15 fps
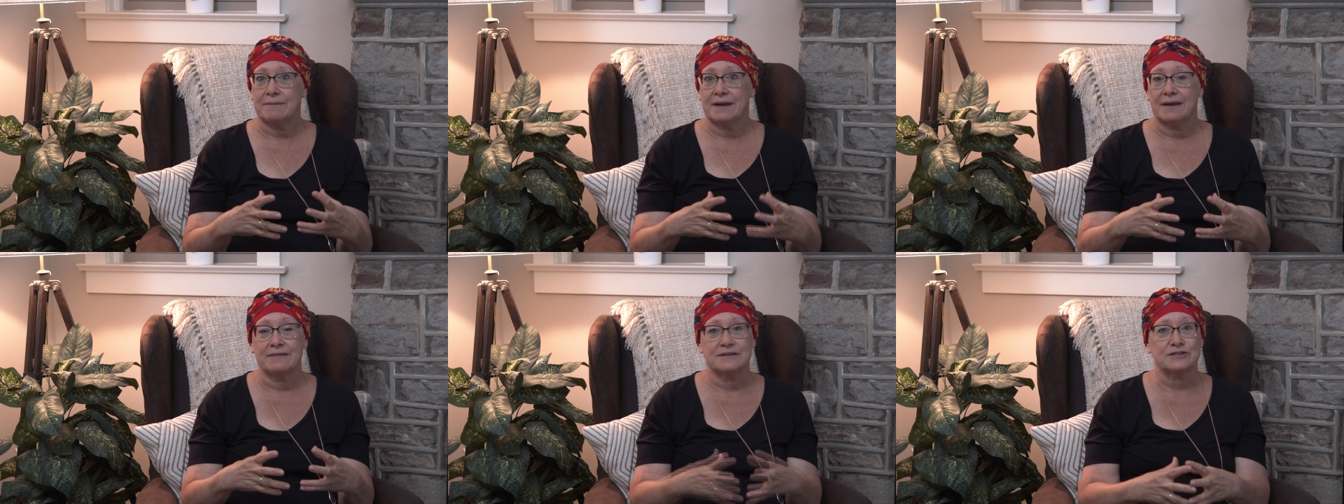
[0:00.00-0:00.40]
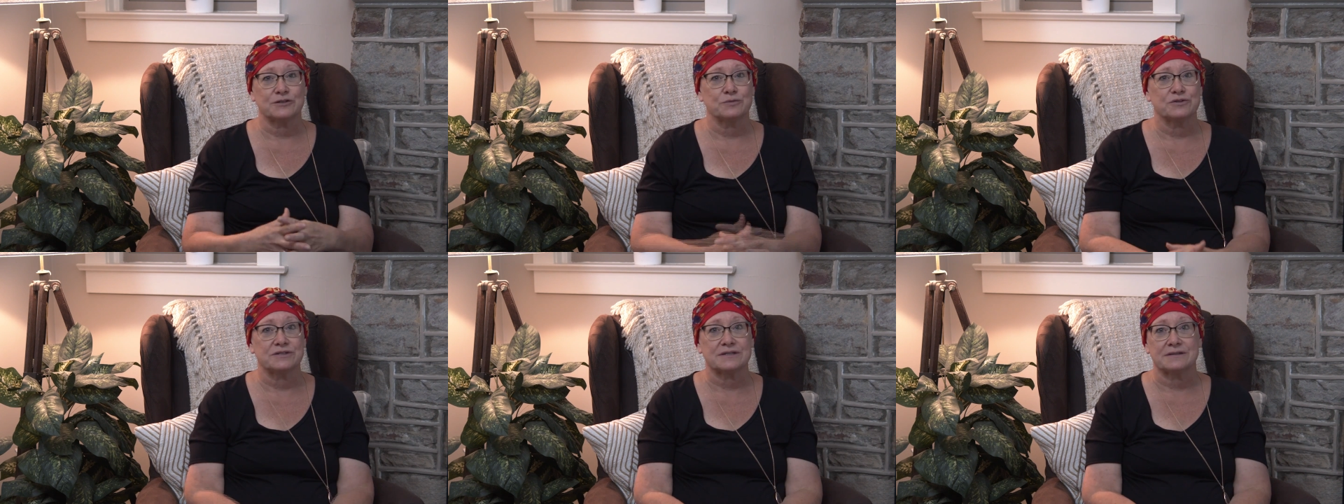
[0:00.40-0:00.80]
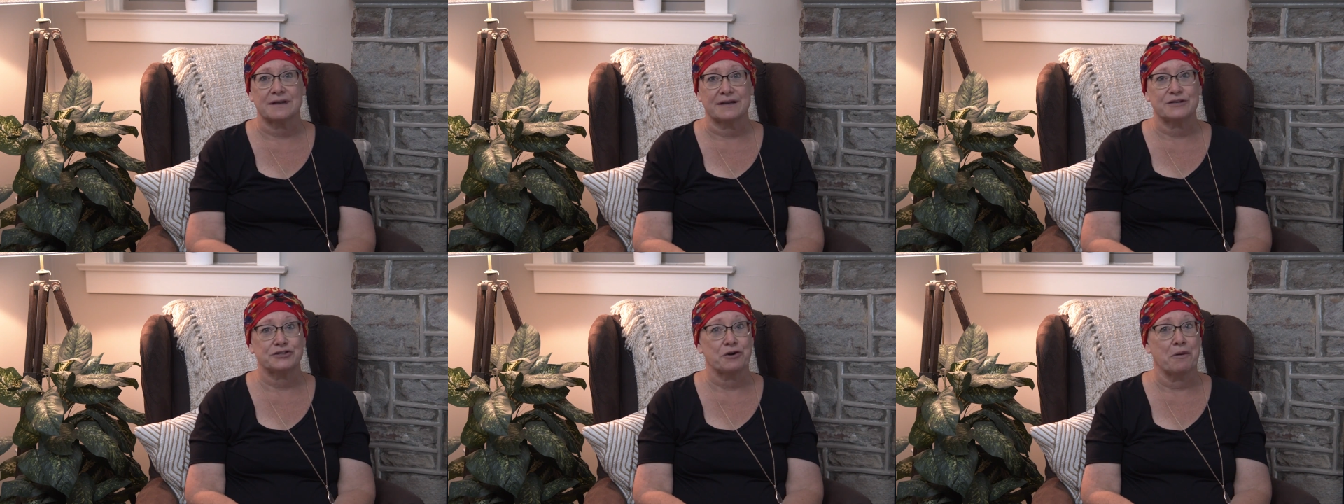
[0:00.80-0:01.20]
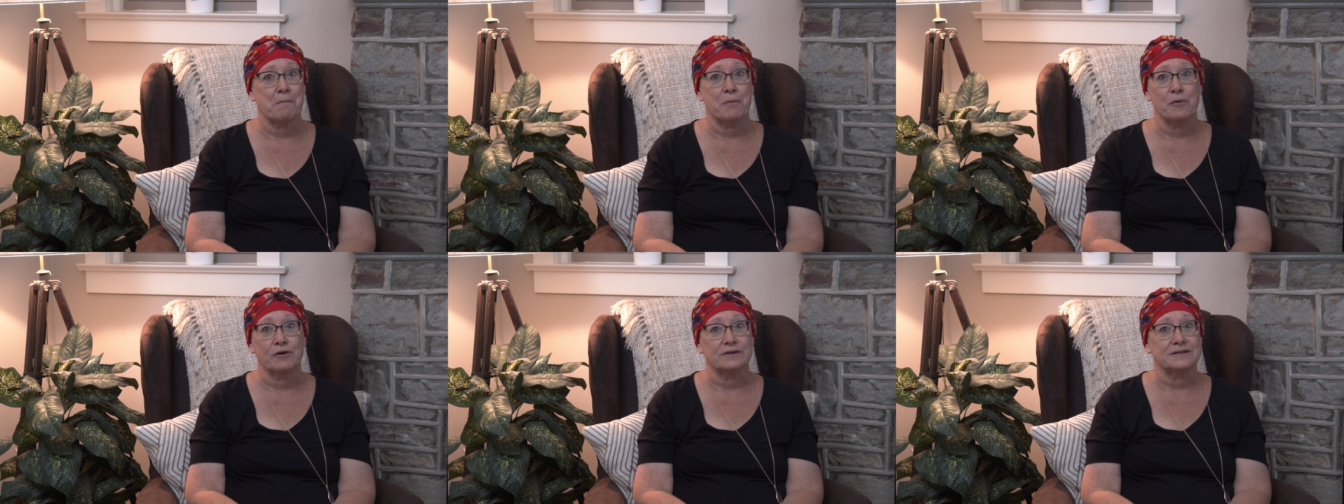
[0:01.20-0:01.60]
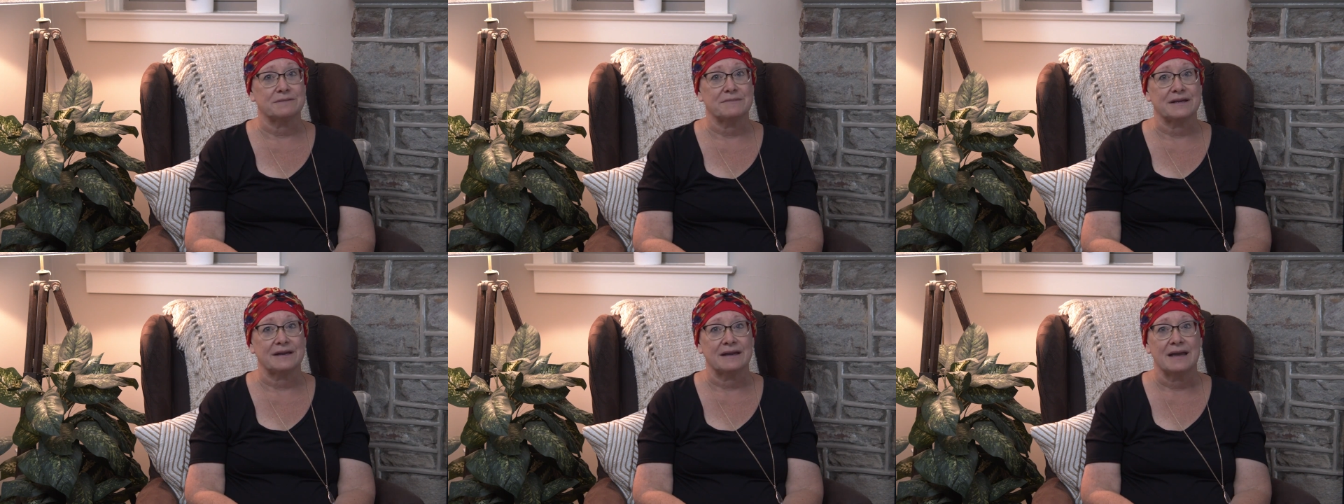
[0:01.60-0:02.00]
Man, this was like so important to
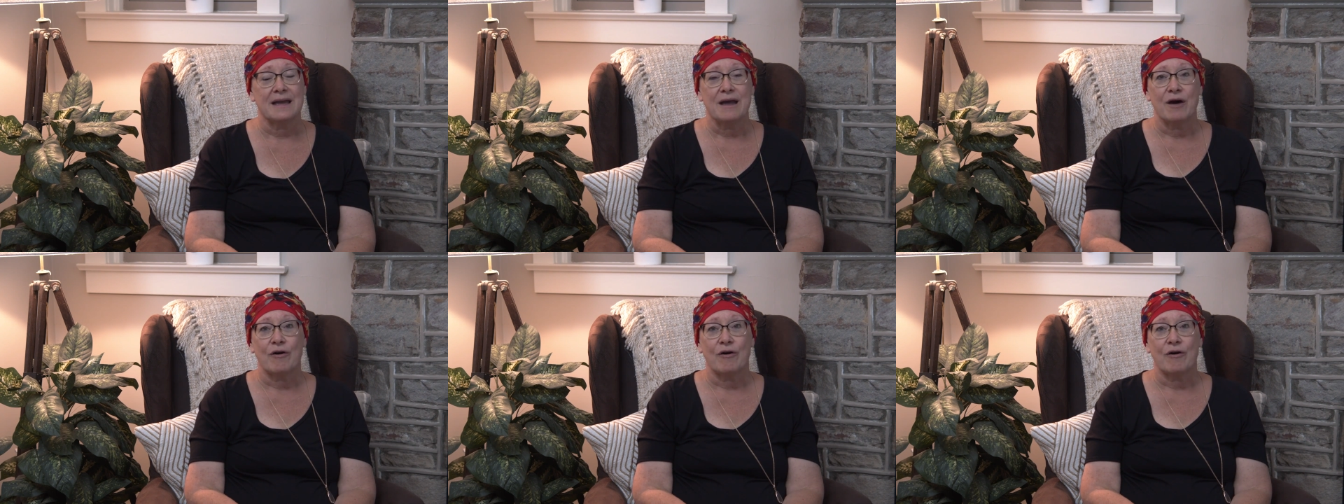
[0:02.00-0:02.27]
me.